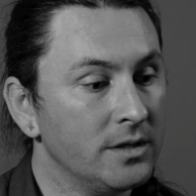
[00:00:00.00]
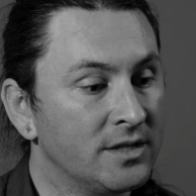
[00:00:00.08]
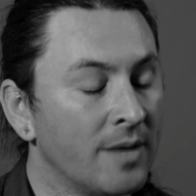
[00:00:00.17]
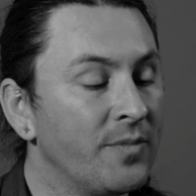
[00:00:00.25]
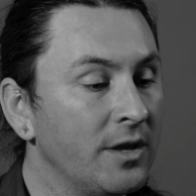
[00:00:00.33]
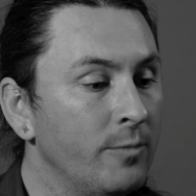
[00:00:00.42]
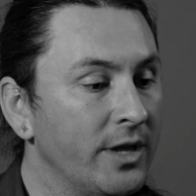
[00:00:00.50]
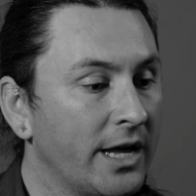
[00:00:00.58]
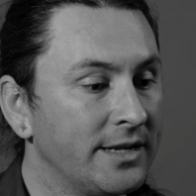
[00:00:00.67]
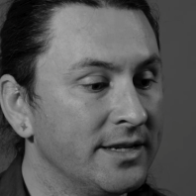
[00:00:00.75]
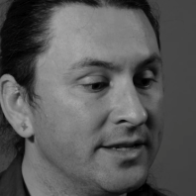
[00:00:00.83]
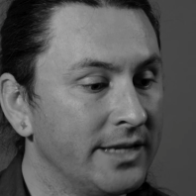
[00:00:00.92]
Something we
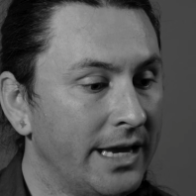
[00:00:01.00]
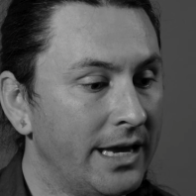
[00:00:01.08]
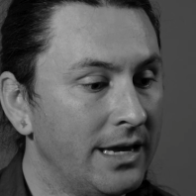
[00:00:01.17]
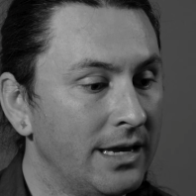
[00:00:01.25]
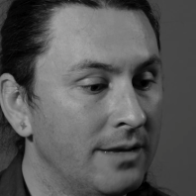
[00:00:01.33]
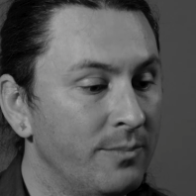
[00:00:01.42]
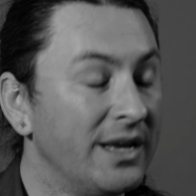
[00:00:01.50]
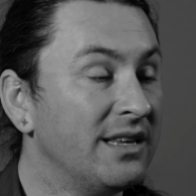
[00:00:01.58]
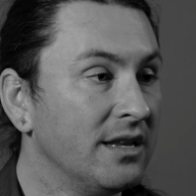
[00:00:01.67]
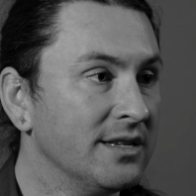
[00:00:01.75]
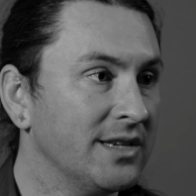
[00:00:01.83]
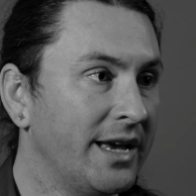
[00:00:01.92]
like to say in big
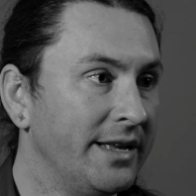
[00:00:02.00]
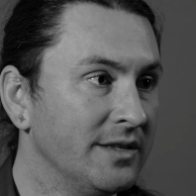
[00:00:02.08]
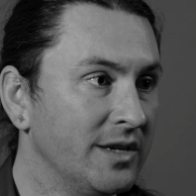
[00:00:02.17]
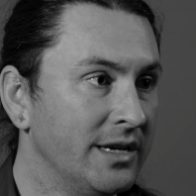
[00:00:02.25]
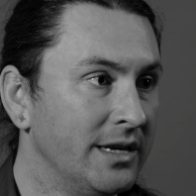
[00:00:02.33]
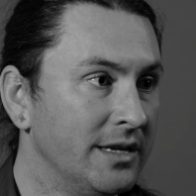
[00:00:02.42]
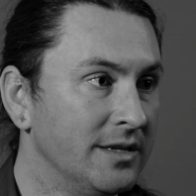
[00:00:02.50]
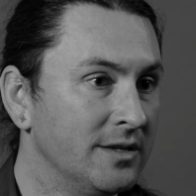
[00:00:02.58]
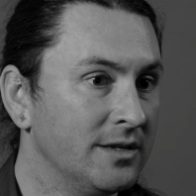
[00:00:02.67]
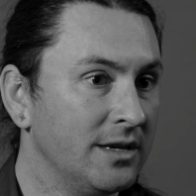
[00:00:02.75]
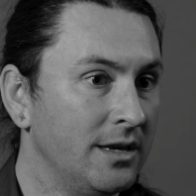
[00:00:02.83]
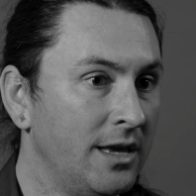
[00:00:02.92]
data science
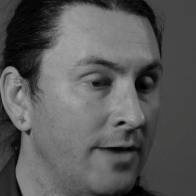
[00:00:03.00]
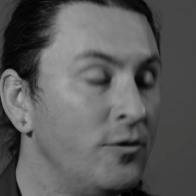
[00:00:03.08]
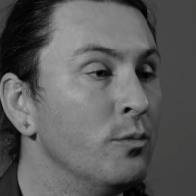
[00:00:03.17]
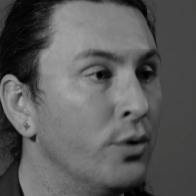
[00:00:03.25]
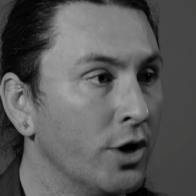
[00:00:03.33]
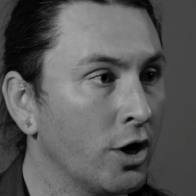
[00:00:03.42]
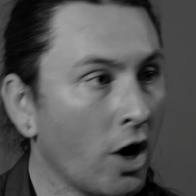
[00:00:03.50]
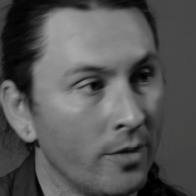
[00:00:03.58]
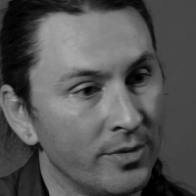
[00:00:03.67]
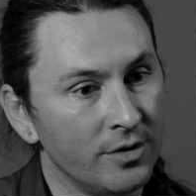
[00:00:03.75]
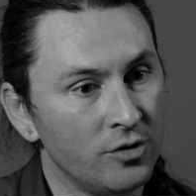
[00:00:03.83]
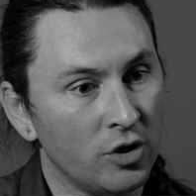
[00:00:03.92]
is if you put
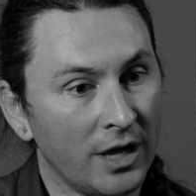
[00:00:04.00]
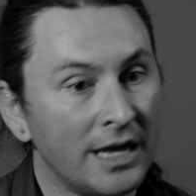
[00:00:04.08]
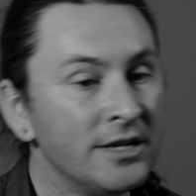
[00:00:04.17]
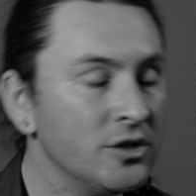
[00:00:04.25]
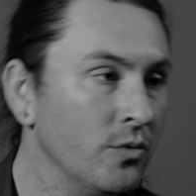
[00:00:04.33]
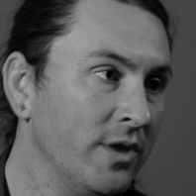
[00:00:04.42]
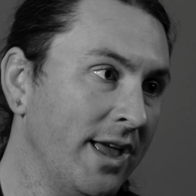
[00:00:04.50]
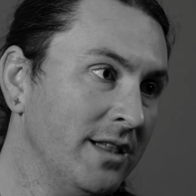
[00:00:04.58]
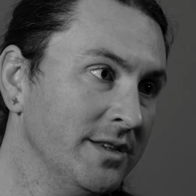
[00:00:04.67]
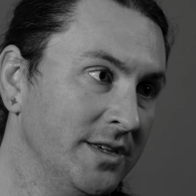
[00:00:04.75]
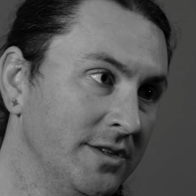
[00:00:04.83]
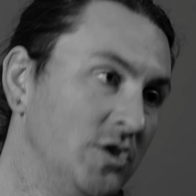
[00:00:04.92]
garbage into an
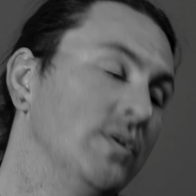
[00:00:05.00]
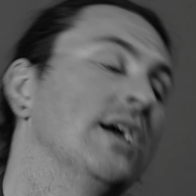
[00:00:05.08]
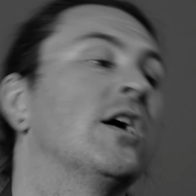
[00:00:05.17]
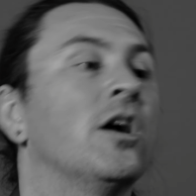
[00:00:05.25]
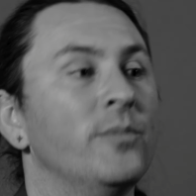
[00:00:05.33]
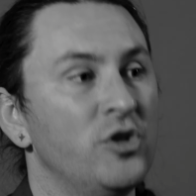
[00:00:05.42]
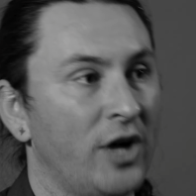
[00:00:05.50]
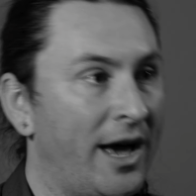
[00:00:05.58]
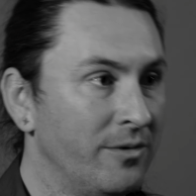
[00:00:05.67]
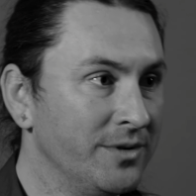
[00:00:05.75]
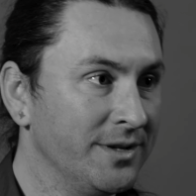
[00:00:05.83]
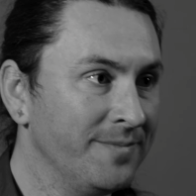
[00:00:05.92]
analysis, you get garbage
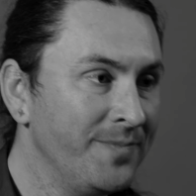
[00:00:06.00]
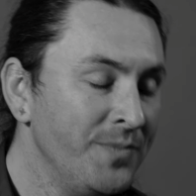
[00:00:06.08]
out.